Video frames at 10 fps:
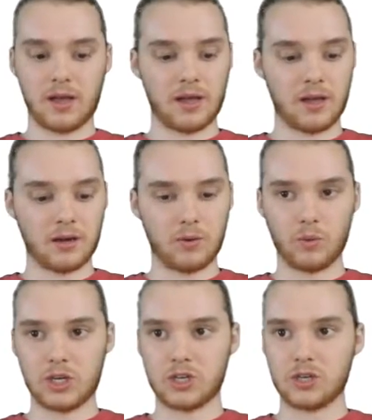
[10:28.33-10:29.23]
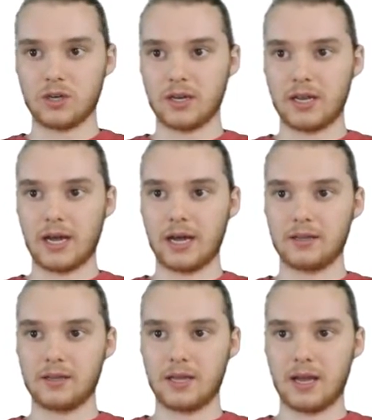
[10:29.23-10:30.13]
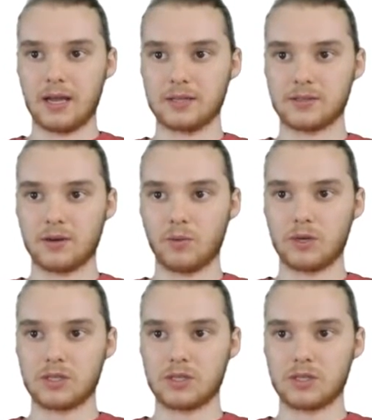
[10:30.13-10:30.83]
and we should get the answer,